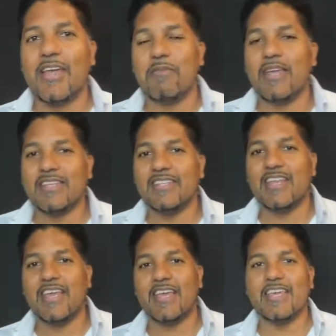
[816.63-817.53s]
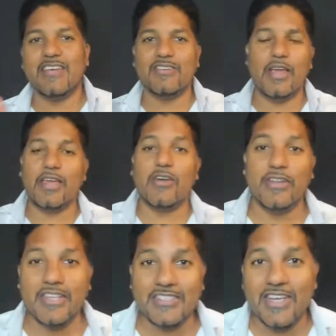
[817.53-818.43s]
and back in the day, like
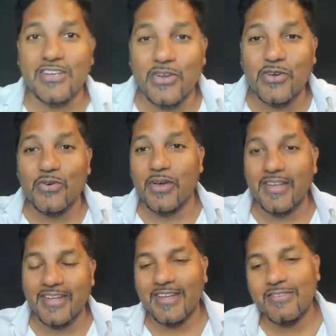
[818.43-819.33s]
on Nintendo,